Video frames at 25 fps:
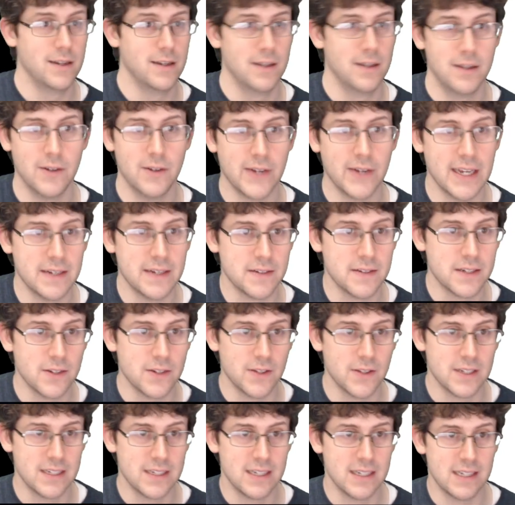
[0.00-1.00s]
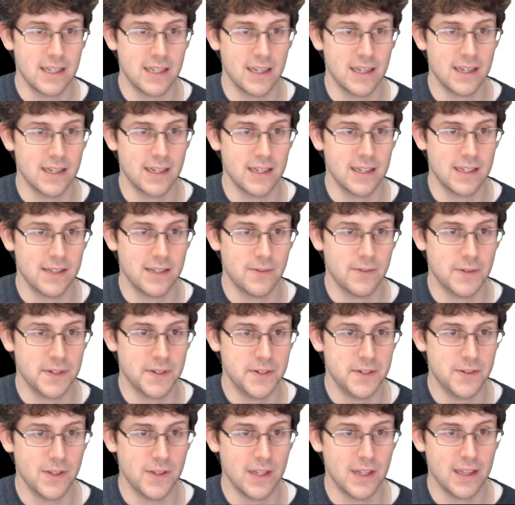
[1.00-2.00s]
Okay, so this is we'll
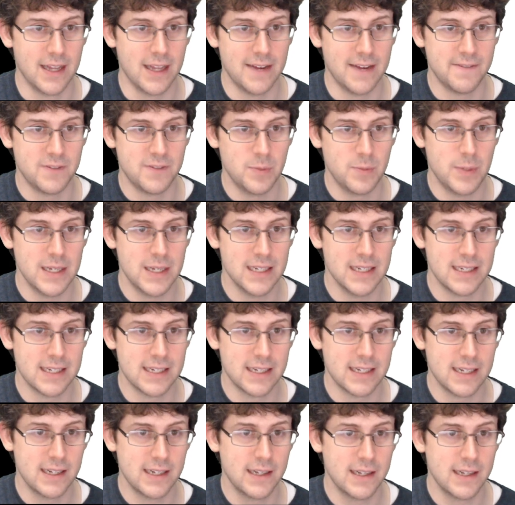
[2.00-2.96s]
do the left piece.